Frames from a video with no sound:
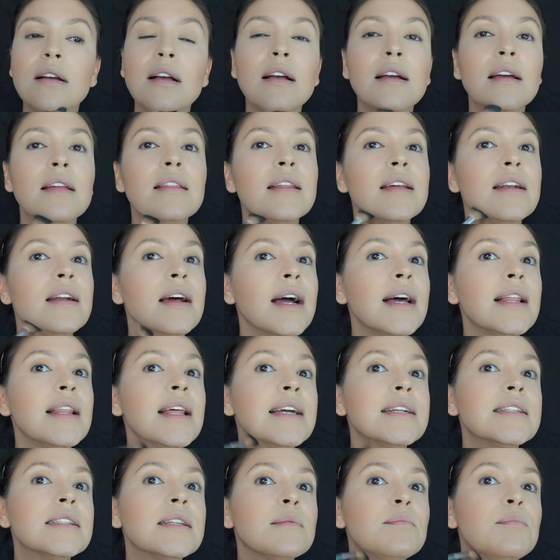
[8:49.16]
And then I
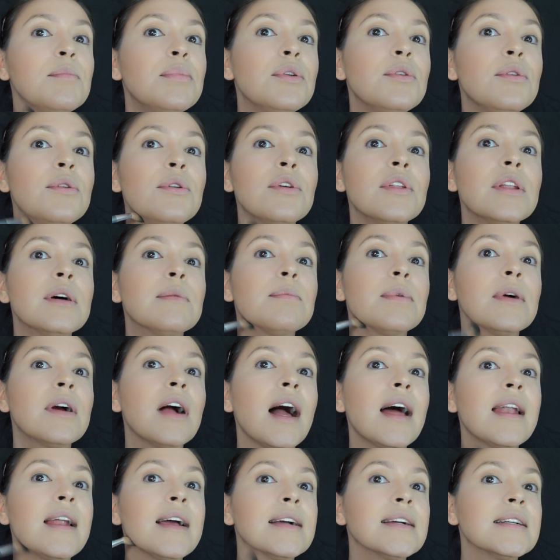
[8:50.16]
like to pull the
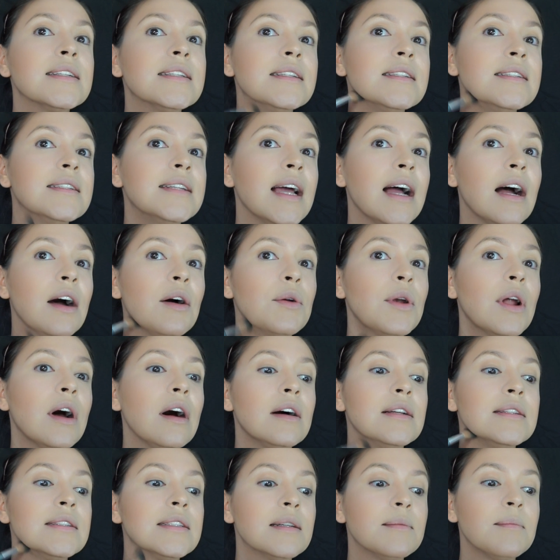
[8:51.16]
product down
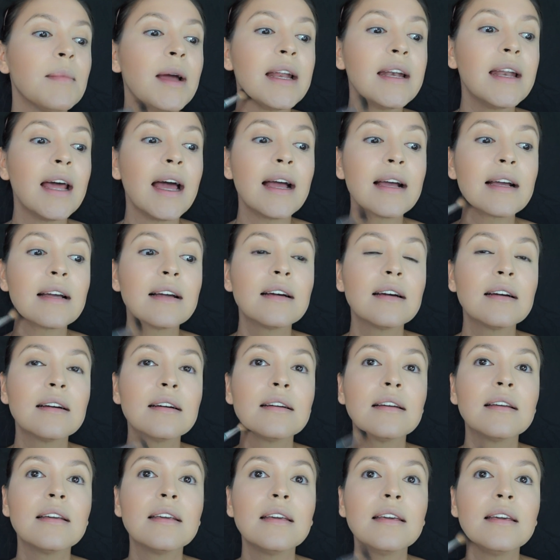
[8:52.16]
onto my neck
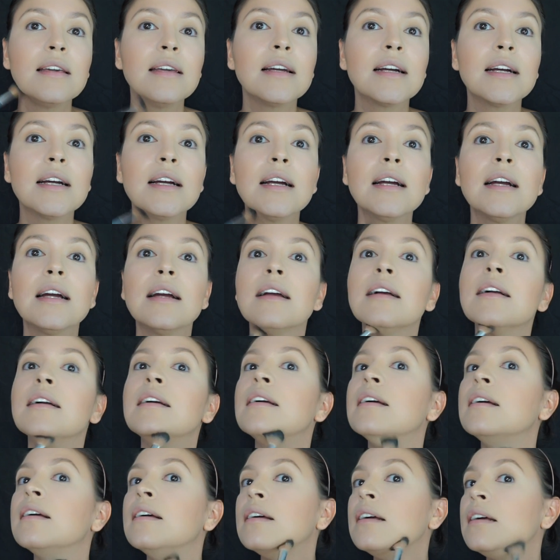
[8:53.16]
here
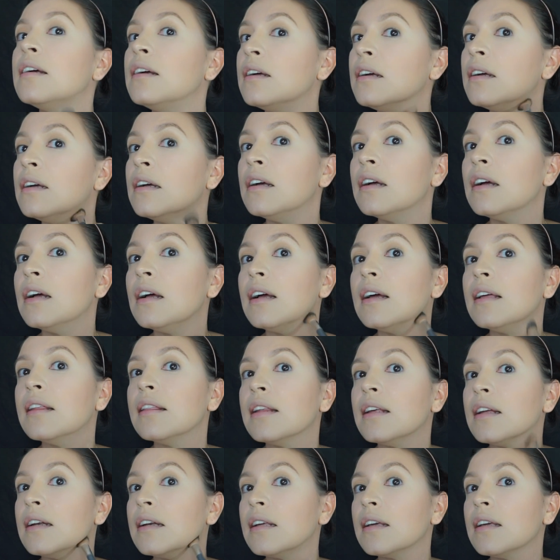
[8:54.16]

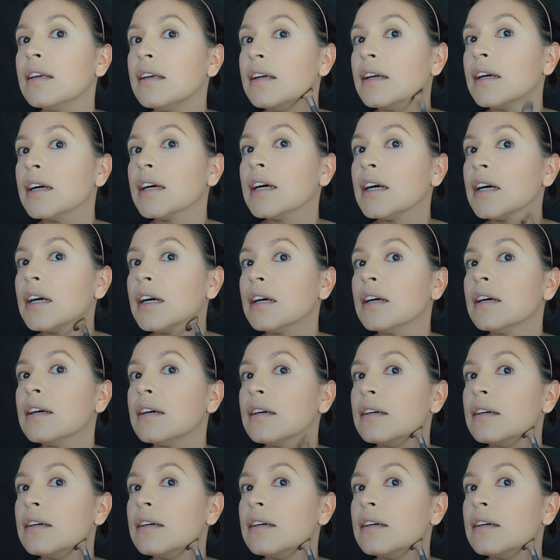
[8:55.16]
and then here.